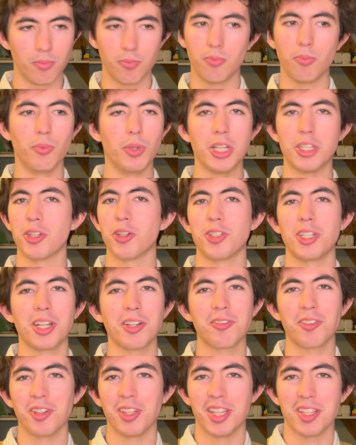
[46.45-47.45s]
researching
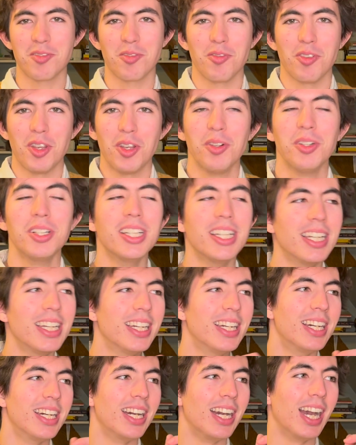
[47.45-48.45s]
for this review.
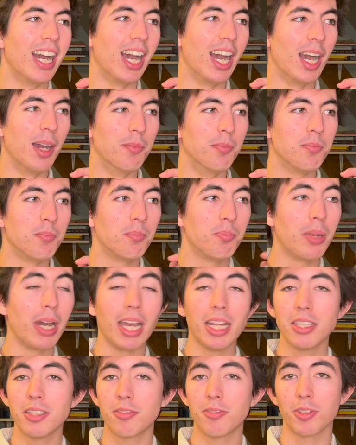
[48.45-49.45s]

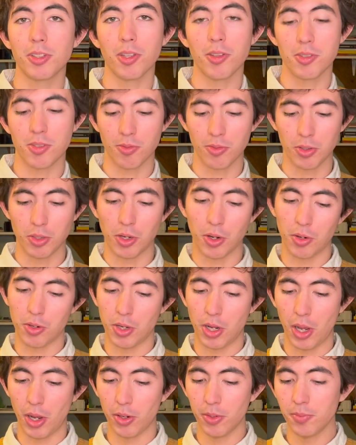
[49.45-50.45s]
But for those of you who don't
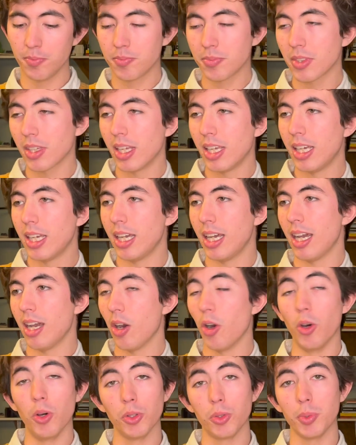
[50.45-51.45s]
know,
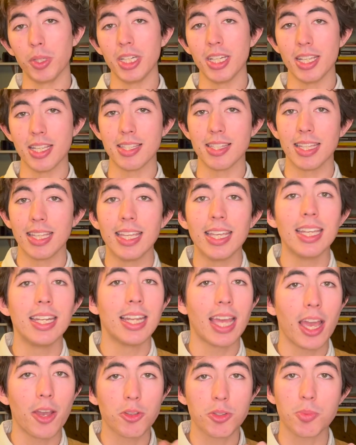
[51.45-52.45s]
Oldwin is the
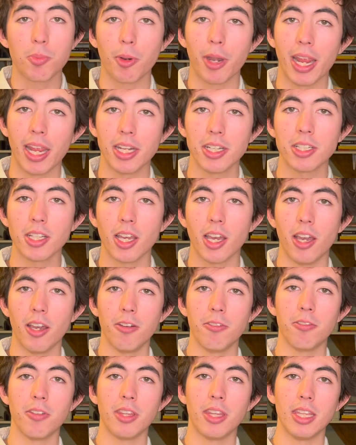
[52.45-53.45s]
in-house brand
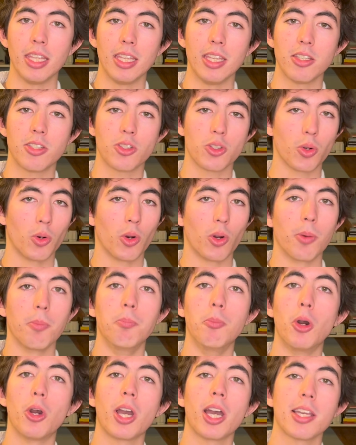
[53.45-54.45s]
of the store
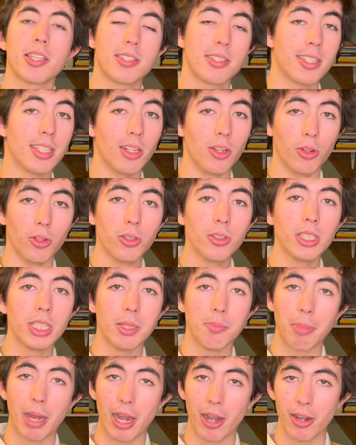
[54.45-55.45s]
Stylo
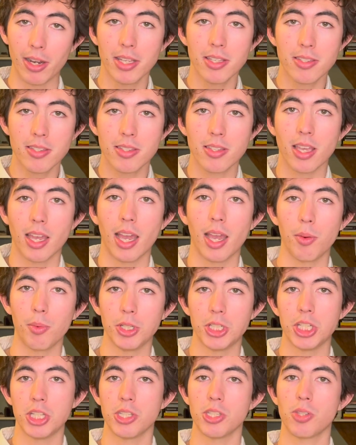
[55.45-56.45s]
in Paris,
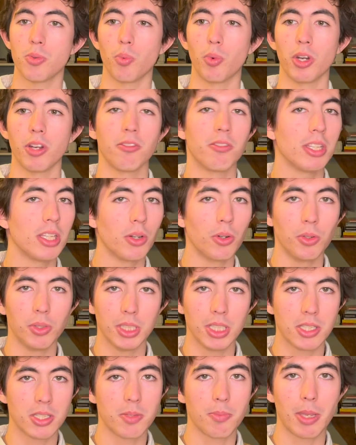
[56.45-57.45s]
which is one of the
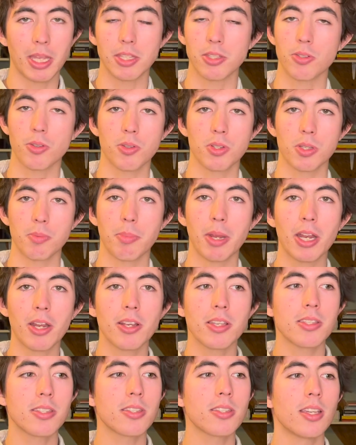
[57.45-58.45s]
oldest pen stores in
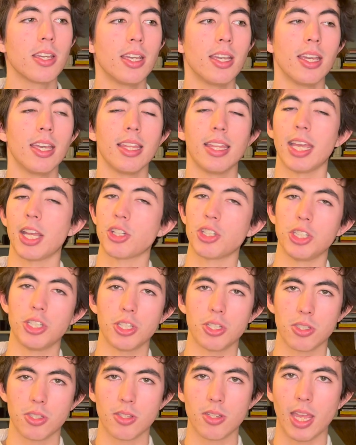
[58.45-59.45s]
Paris. They actually
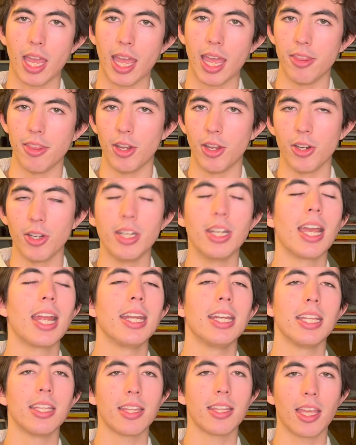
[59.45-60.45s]
just had their
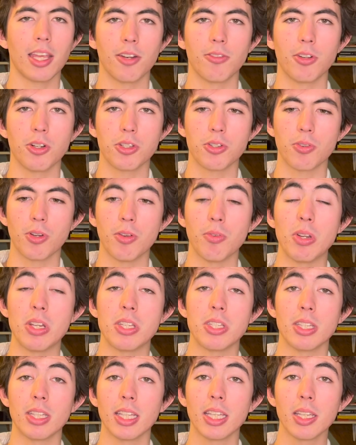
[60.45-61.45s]
90th anniversary
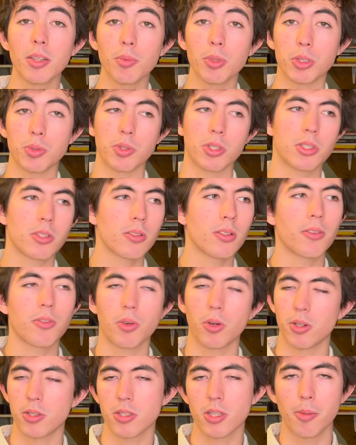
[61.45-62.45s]
recently, which was, of
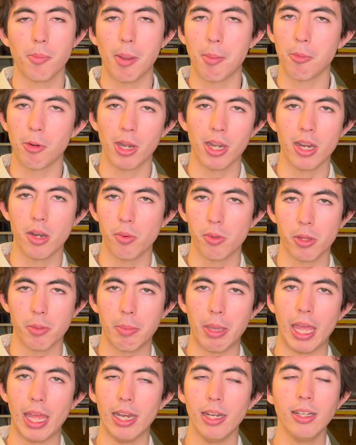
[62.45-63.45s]
course, commemorated with a
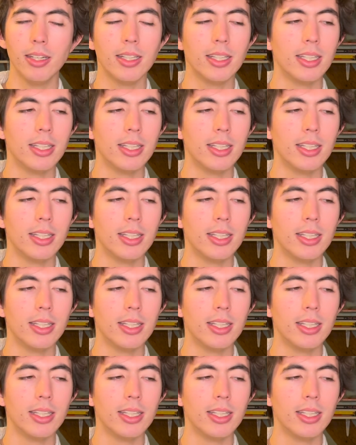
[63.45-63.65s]
pen.